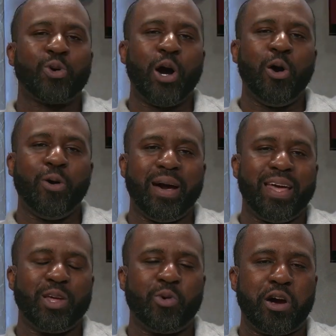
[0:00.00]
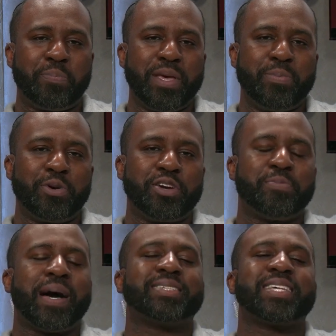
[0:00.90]
go anywhere, people. You're
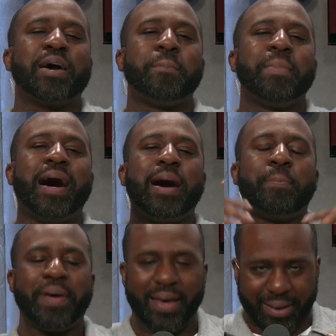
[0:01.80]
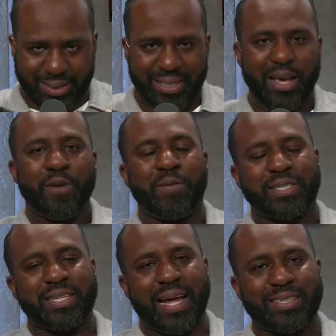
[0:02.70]
about to get my picks for
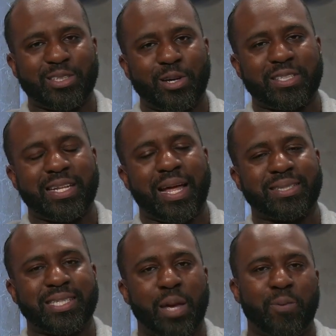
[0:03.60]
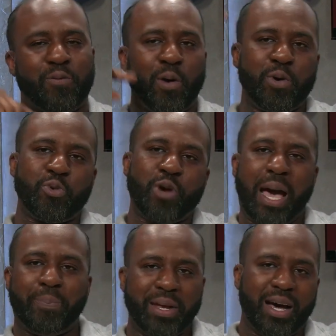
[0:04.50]
tonight's Thursday Night Slate before we
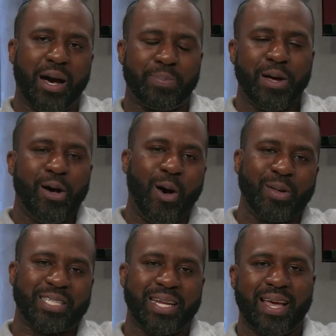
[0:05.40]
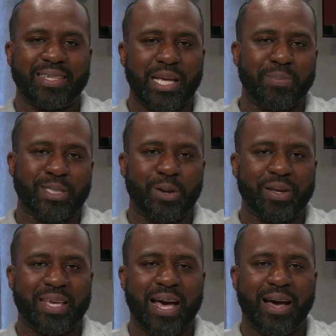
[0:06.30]
wrap it up on today's episode
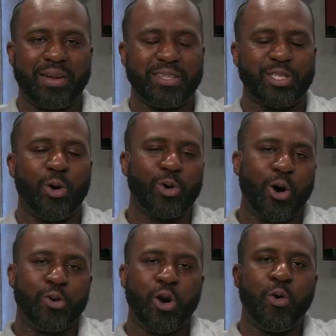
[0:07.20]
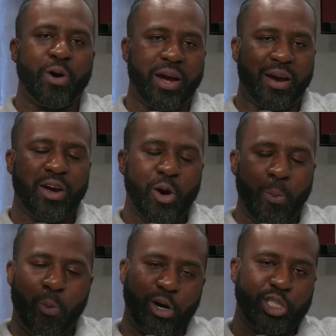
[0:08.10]
of Count It. Don't go nowhere.
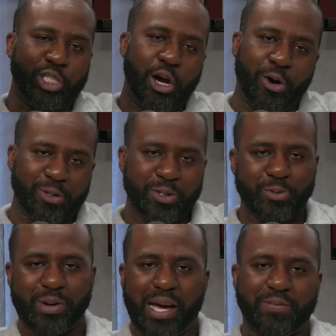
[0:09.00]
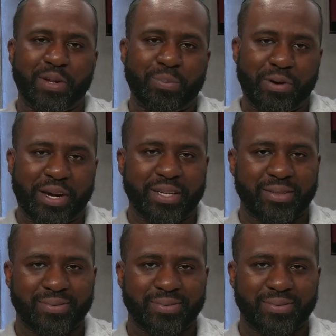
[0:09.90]
More show right after the break.